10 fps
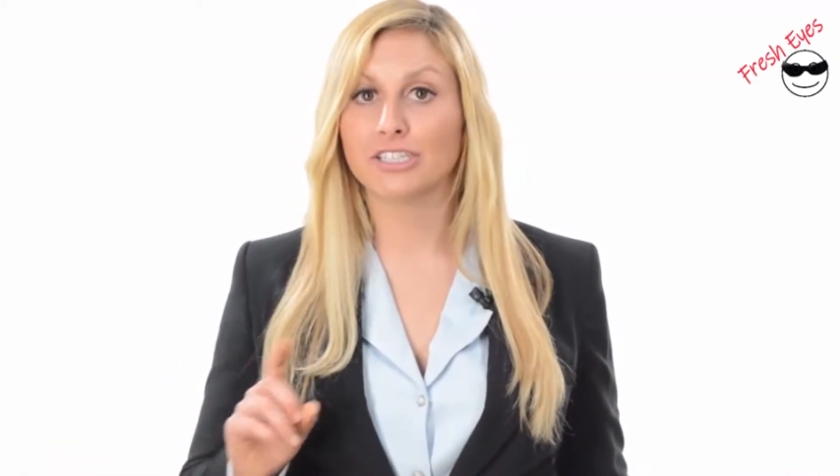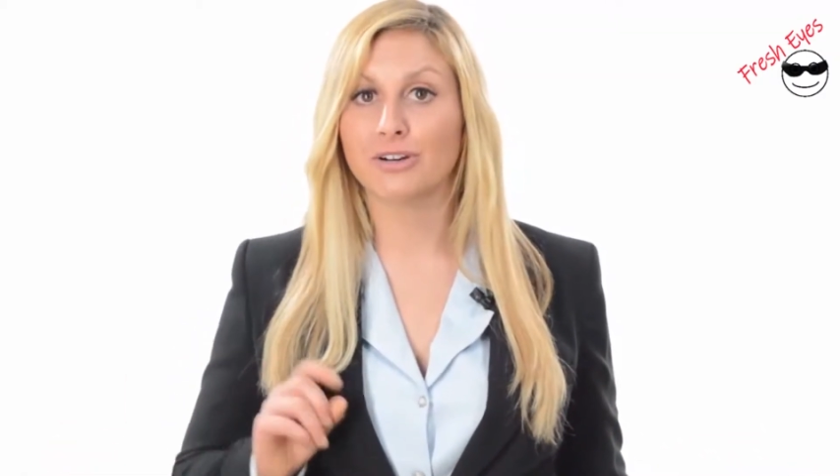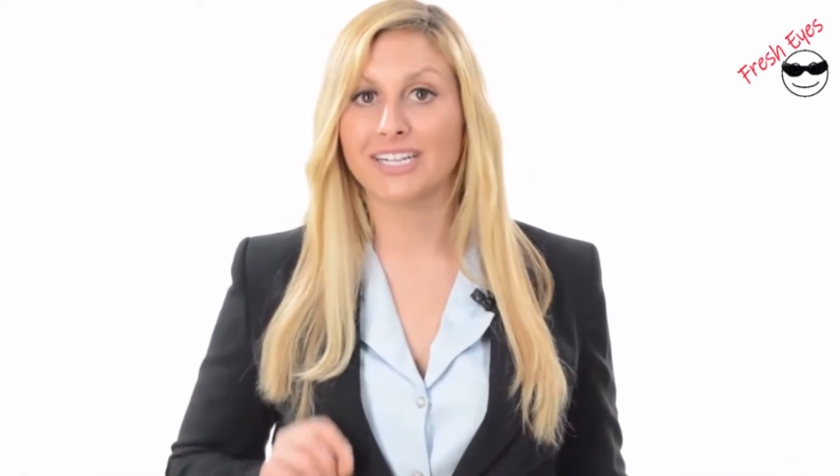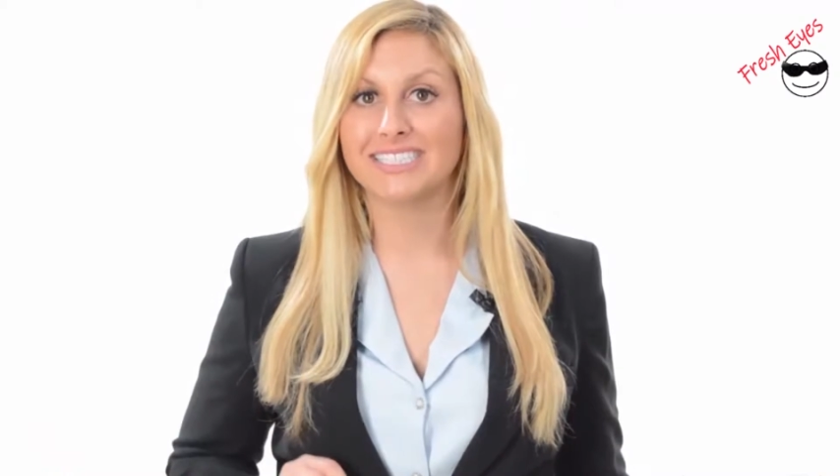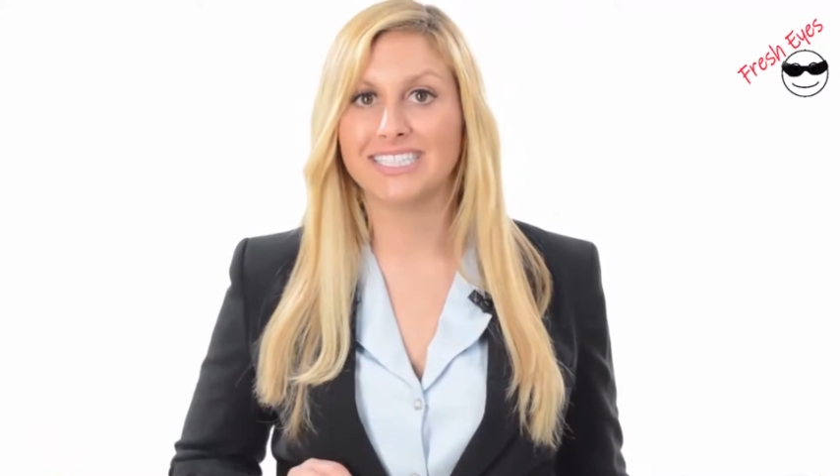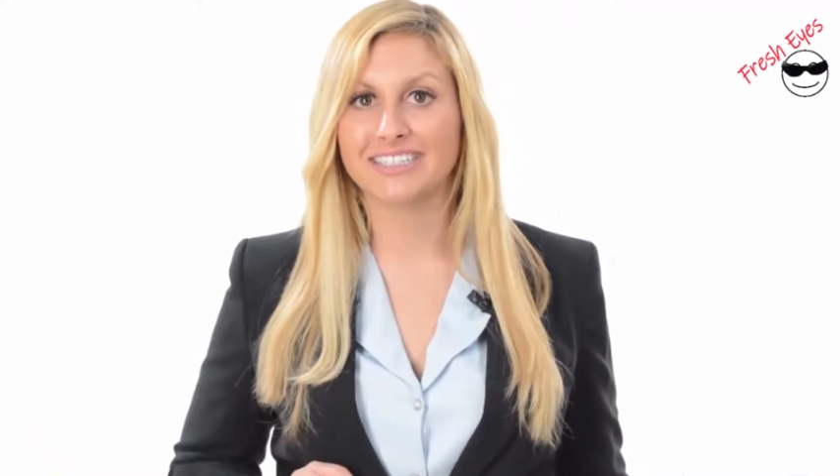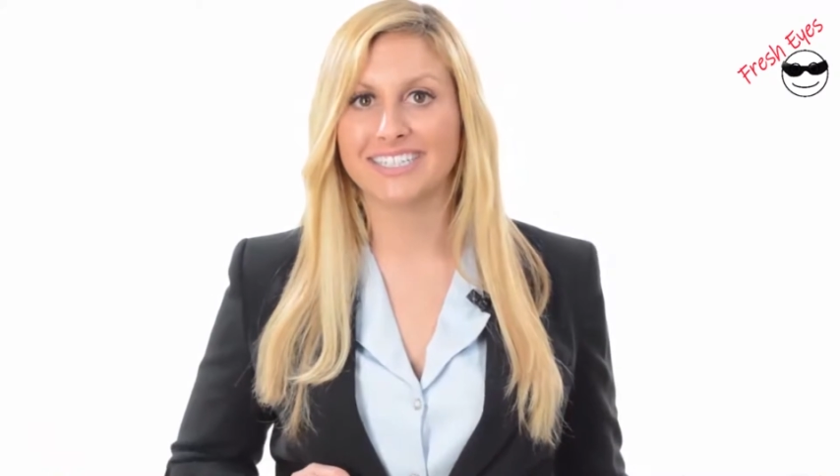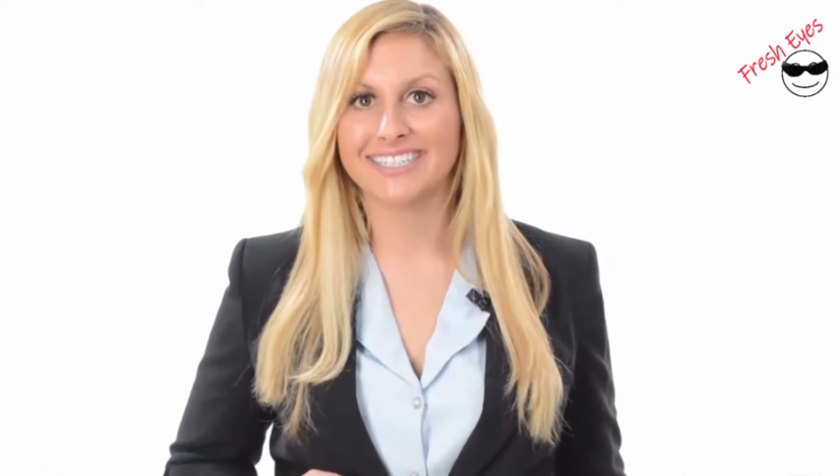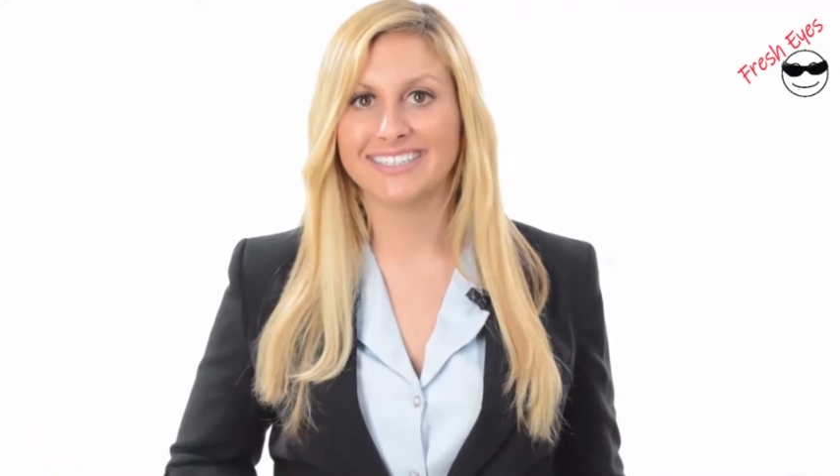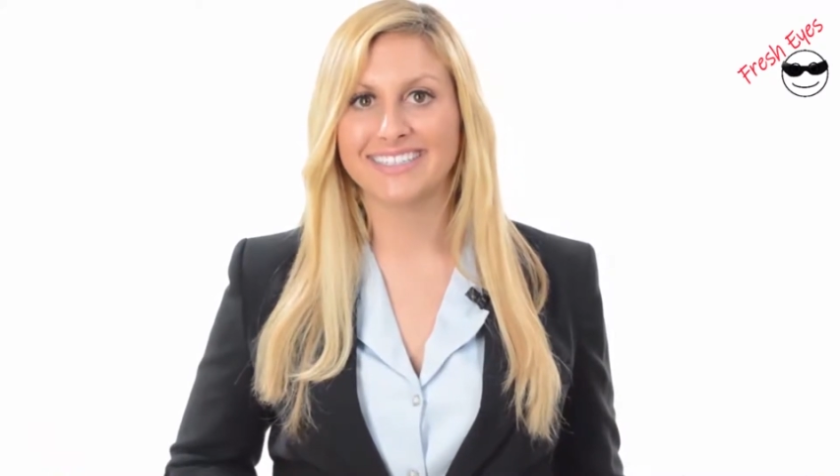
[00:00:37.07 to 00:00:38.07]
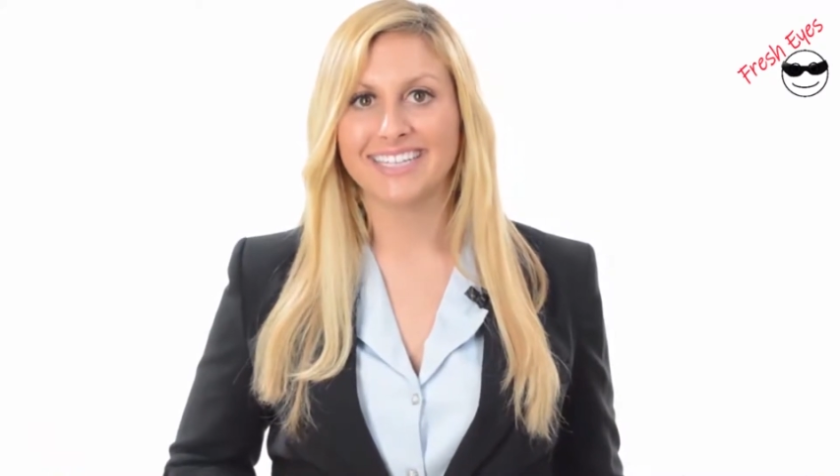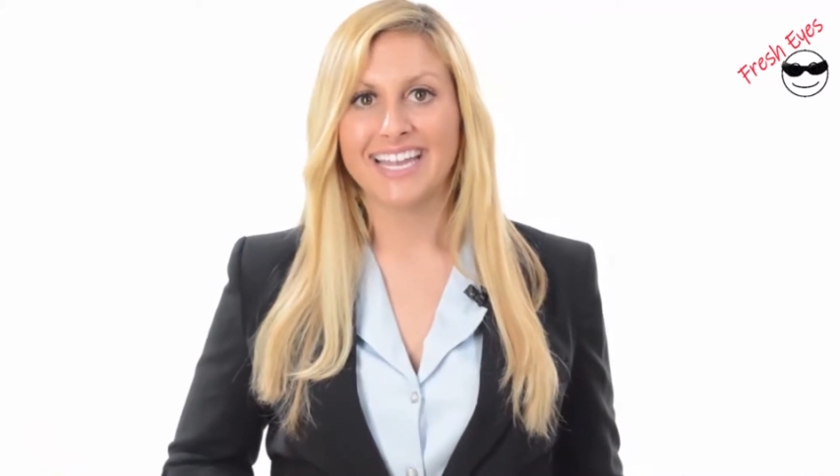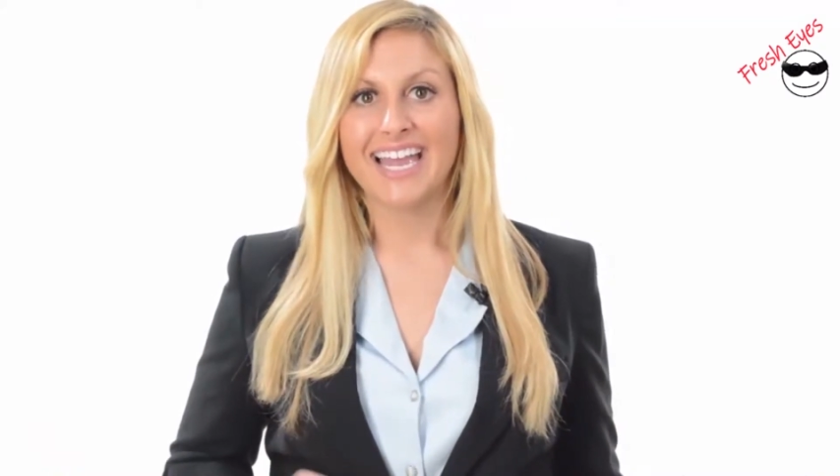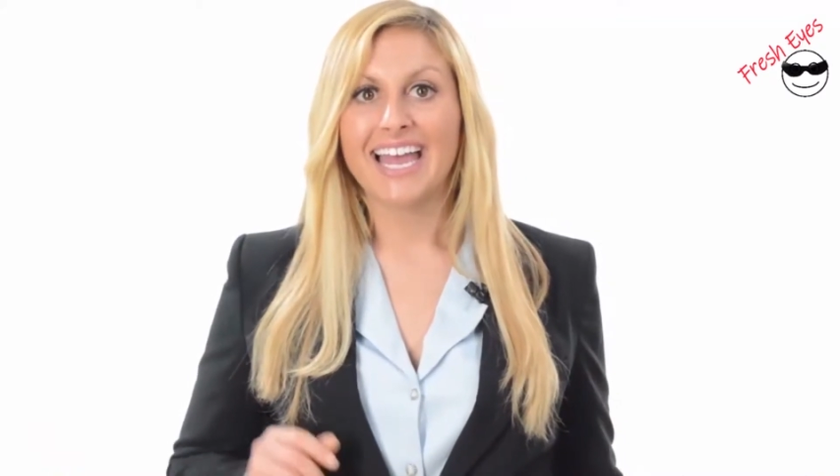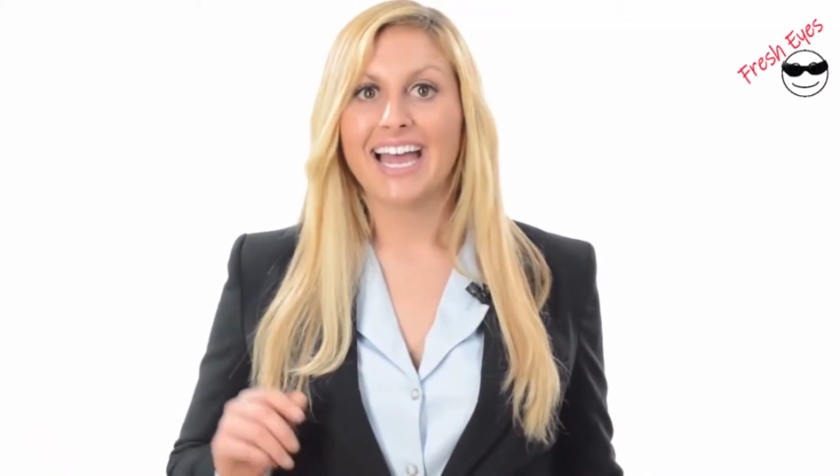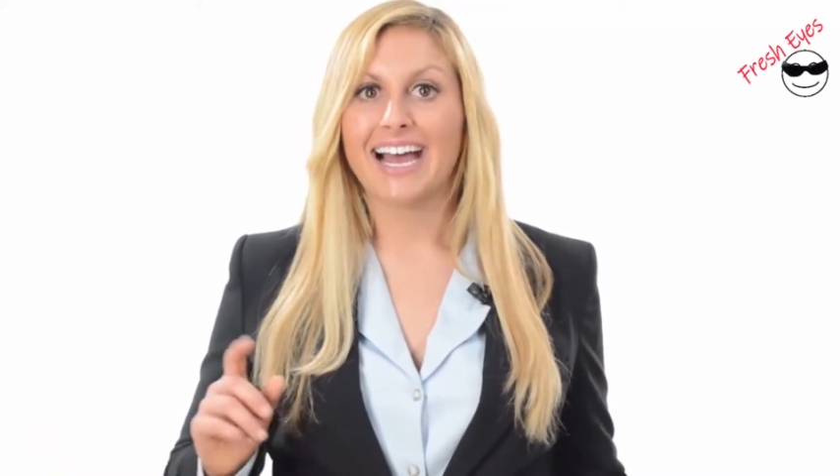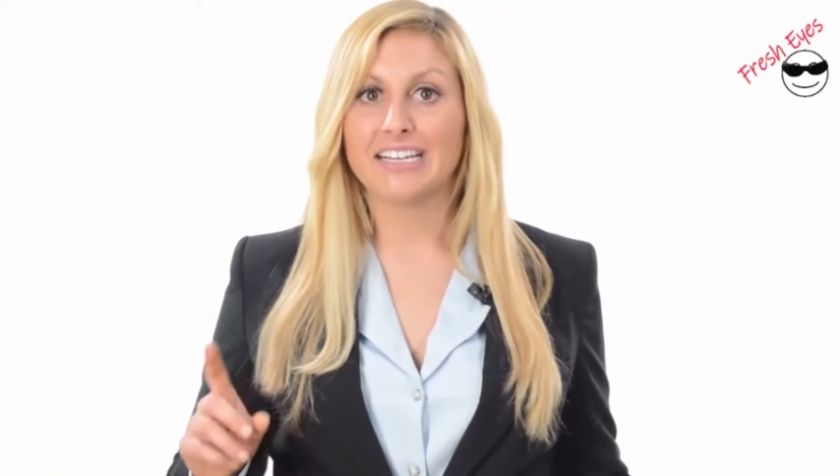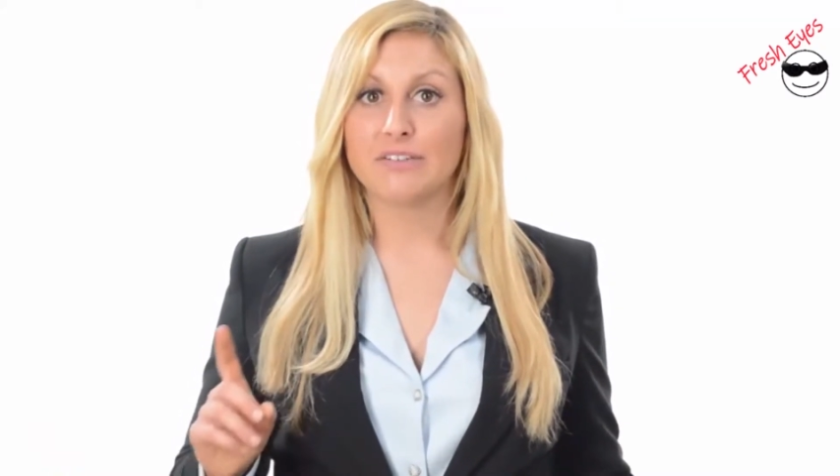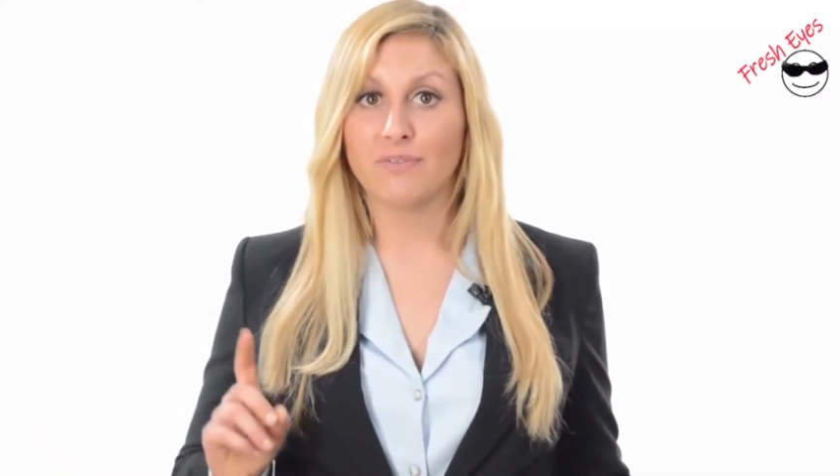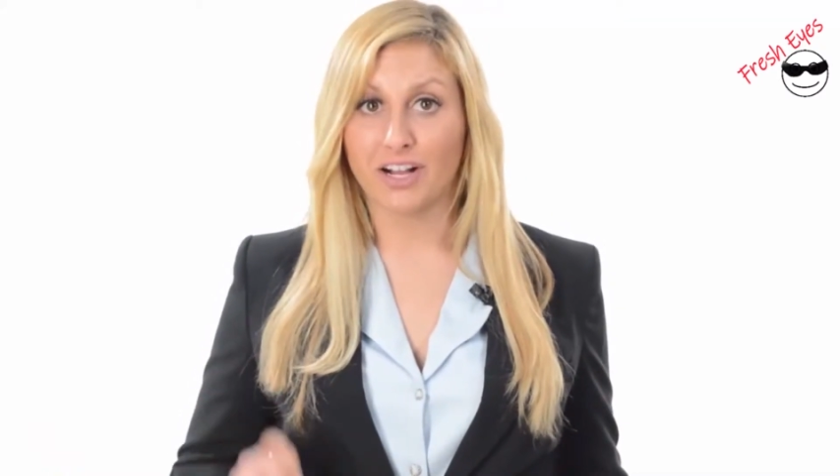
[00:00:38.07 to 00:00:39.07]
criteria.
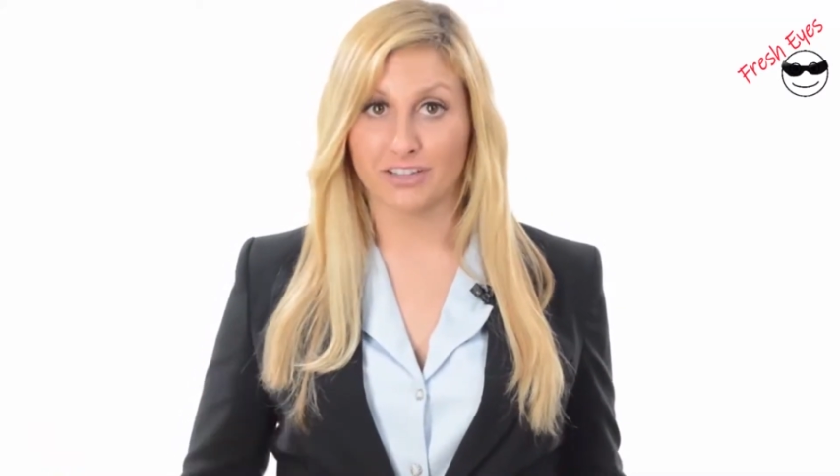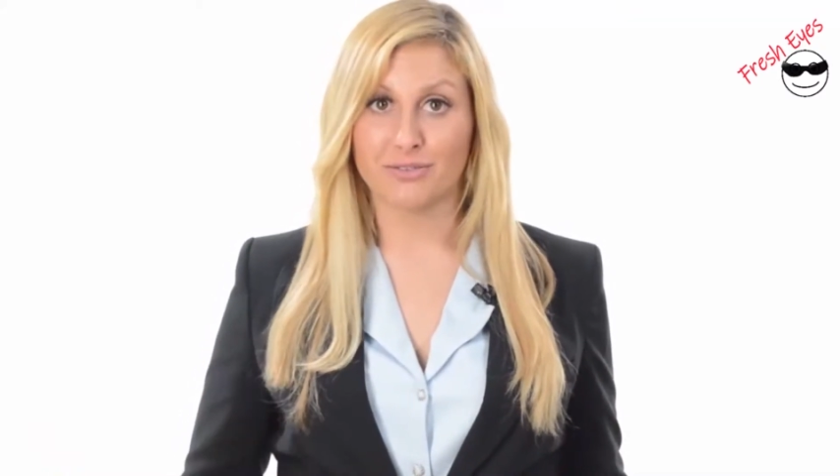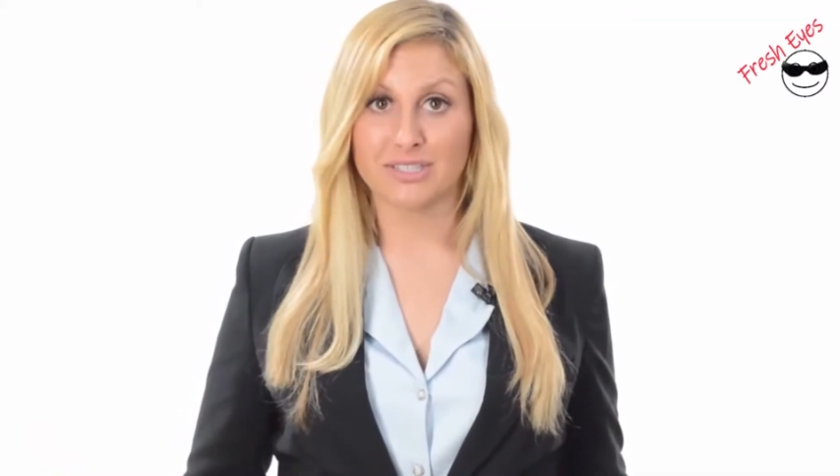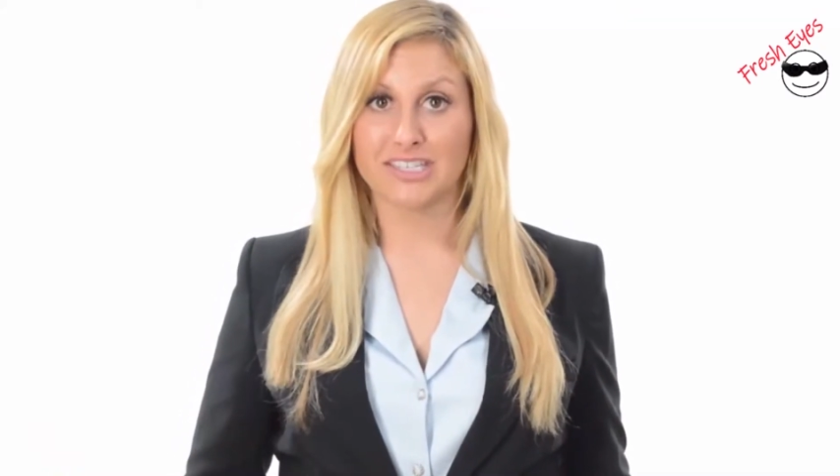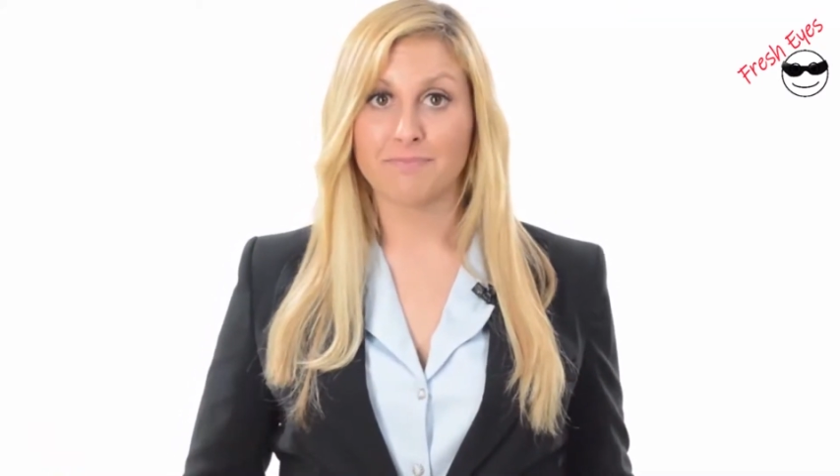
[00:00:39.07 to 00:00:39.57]
As follows.